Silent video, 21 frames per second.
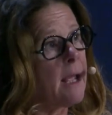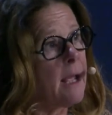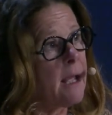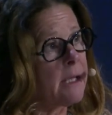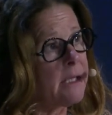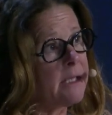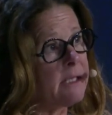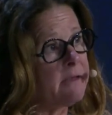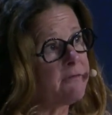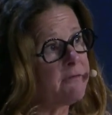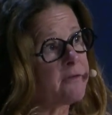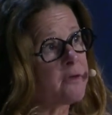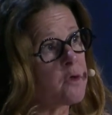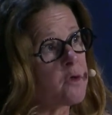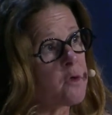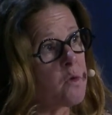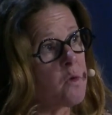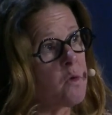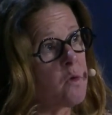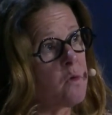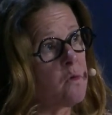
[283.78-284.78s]
If
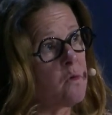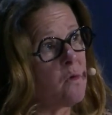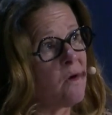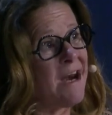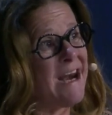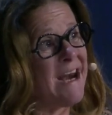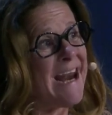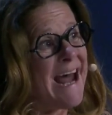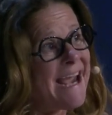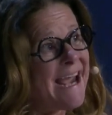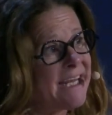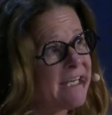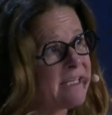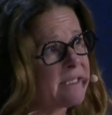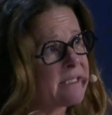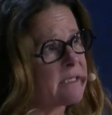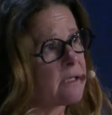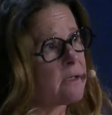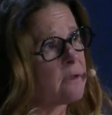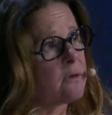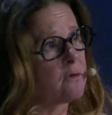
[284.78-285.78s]
you
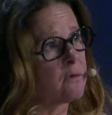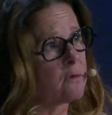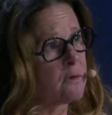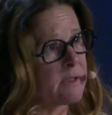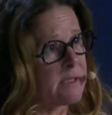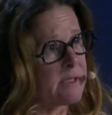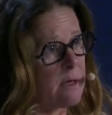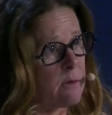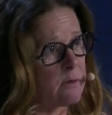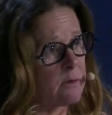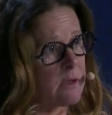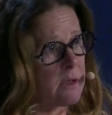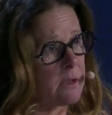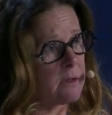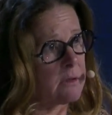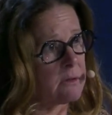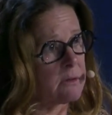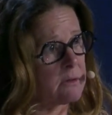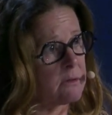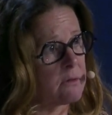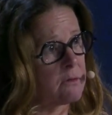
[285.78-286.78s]
liked
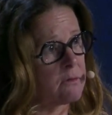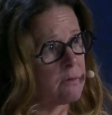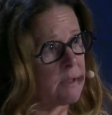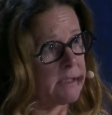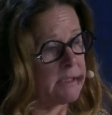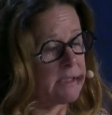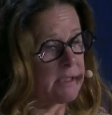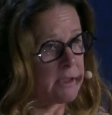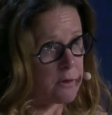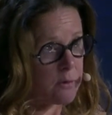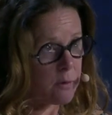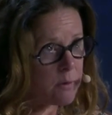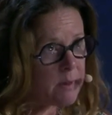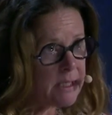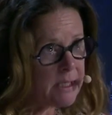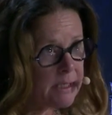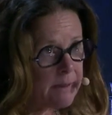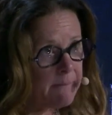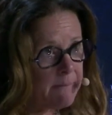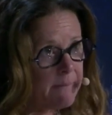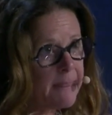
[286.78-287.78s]

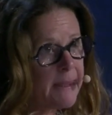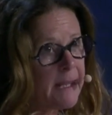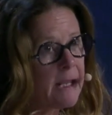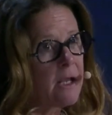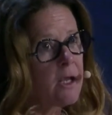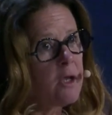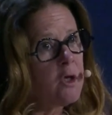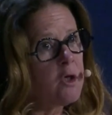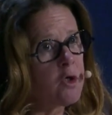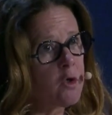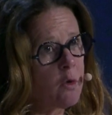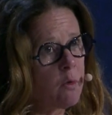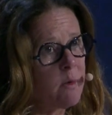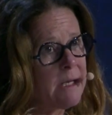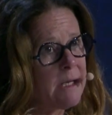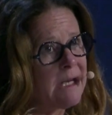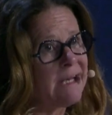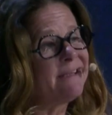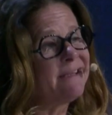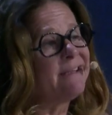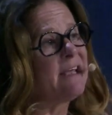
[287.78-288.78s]
2023, you
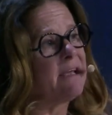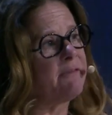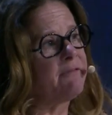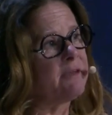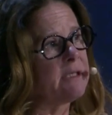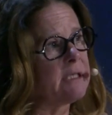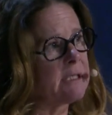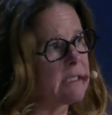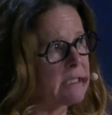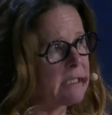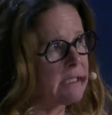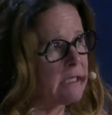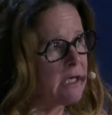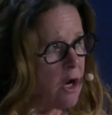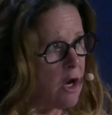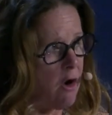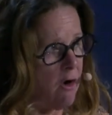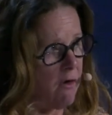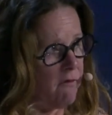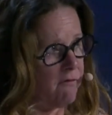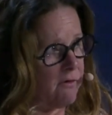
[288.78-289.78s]
will definitely
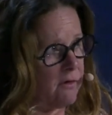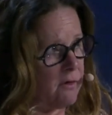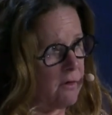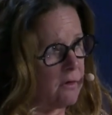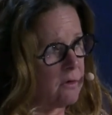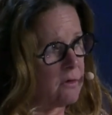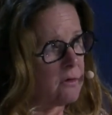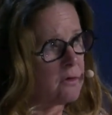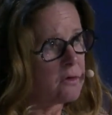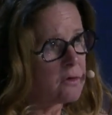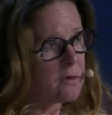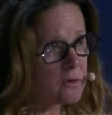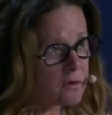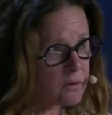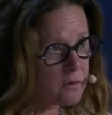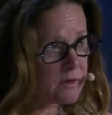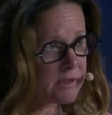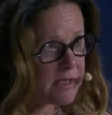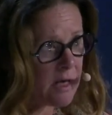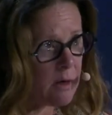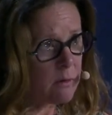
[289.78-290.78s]
love
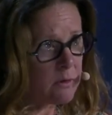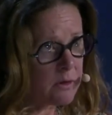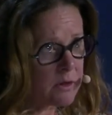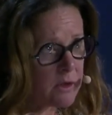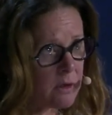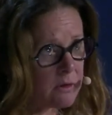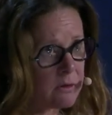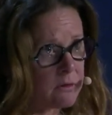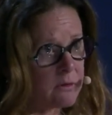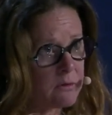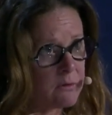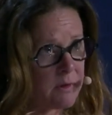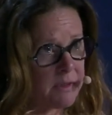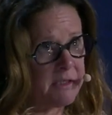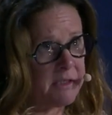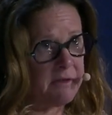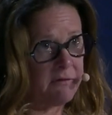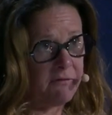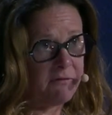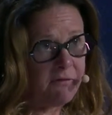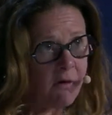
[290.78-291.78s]

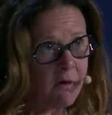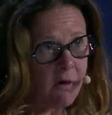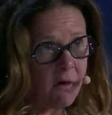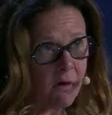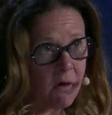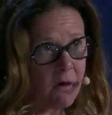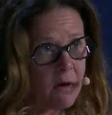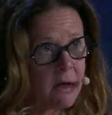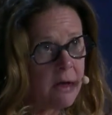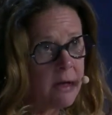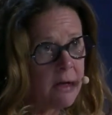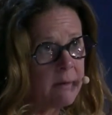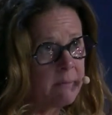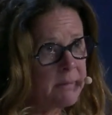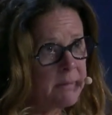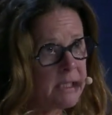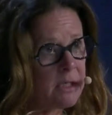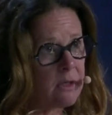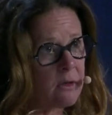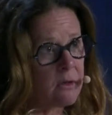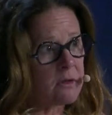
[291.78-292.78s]
2024,
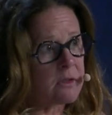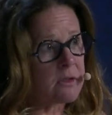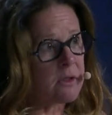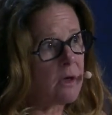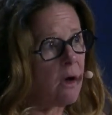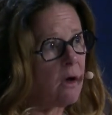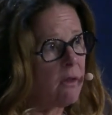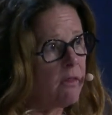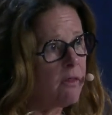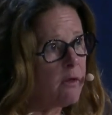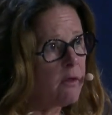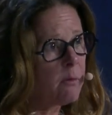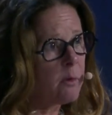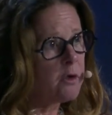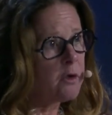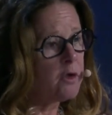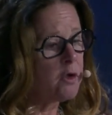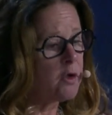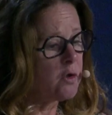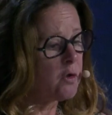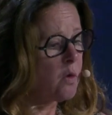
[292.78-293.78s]
because on the
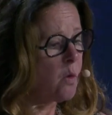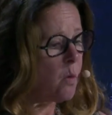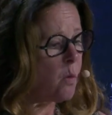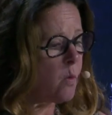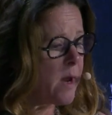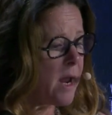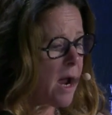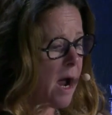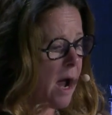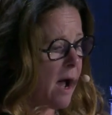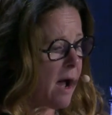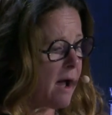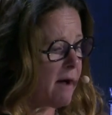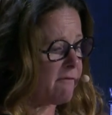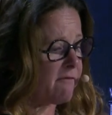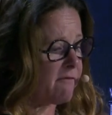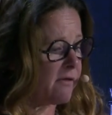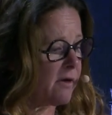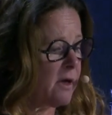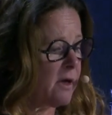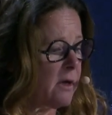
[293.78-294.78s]
menu we
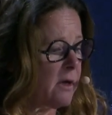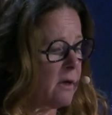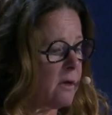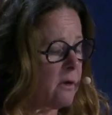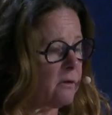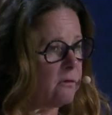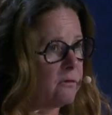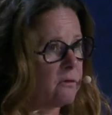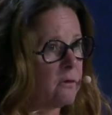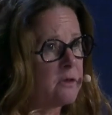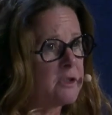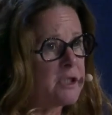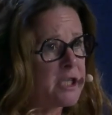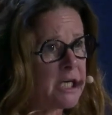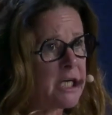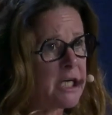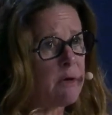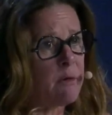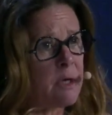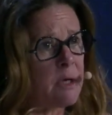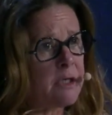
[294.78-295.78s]
have the
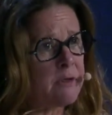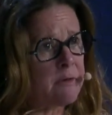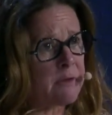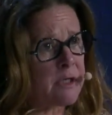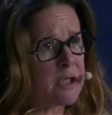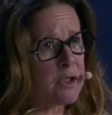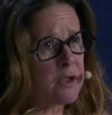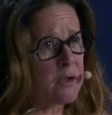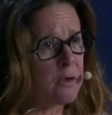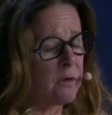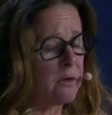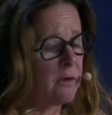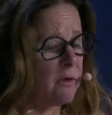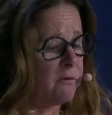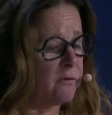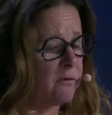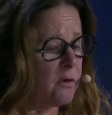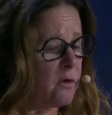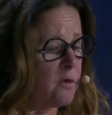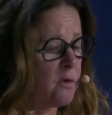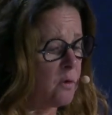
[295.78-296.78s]
generalization
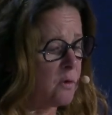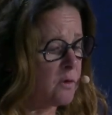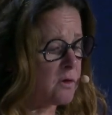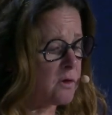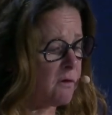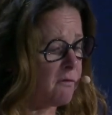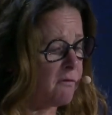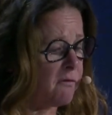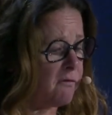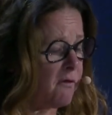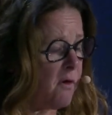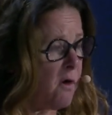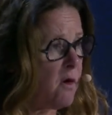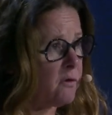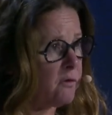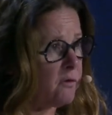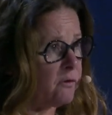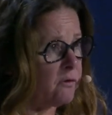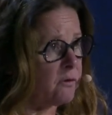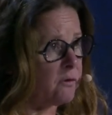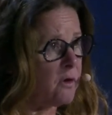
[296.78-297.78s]
of the use of
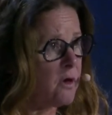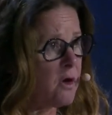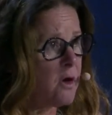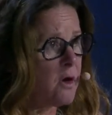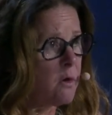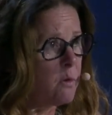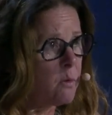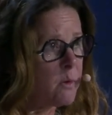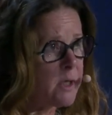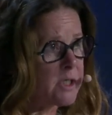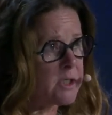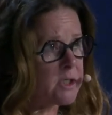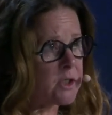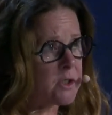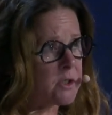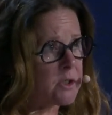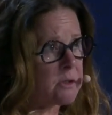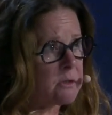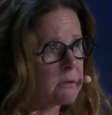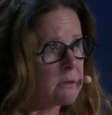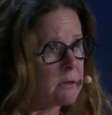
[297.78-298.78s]
force,
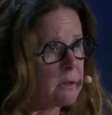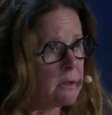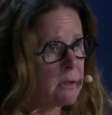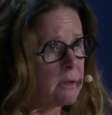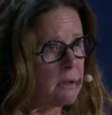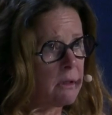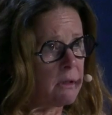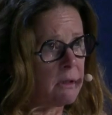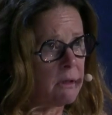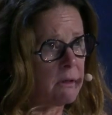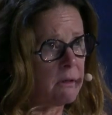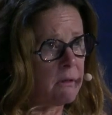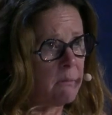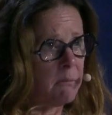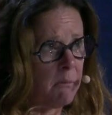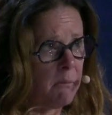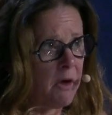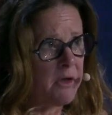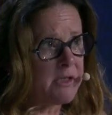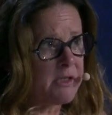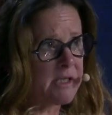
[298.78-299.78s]
which
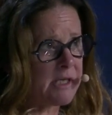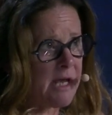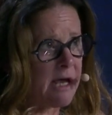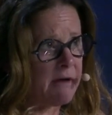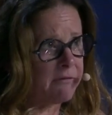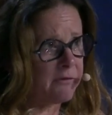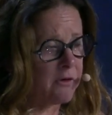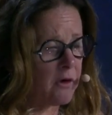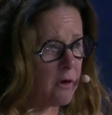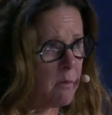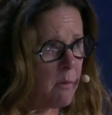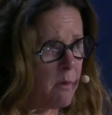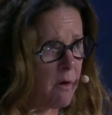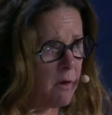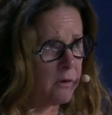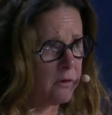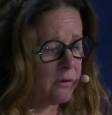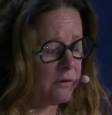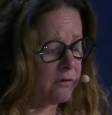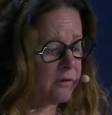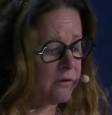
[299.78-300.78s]
month after
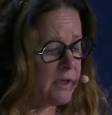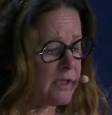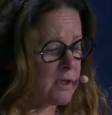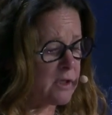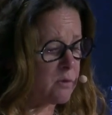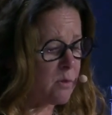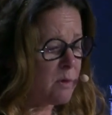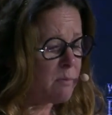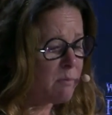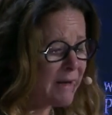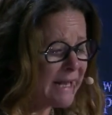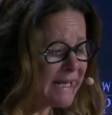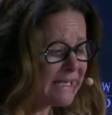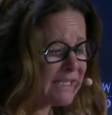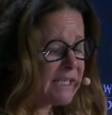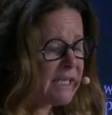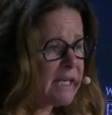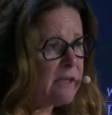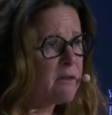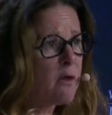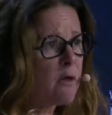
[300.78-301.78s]
month is
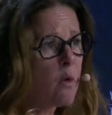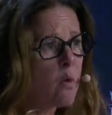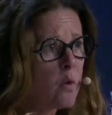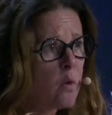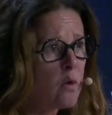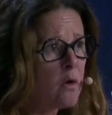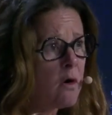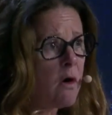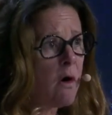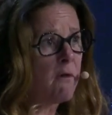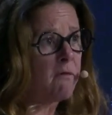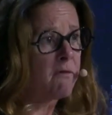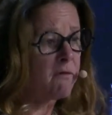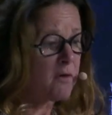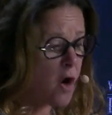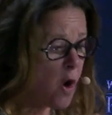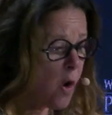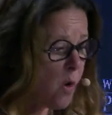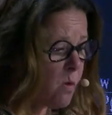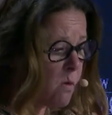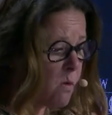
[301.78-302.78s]
replacing the rule of
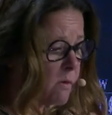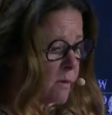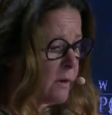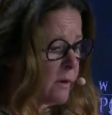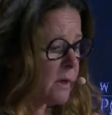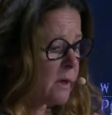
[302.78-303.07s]
law.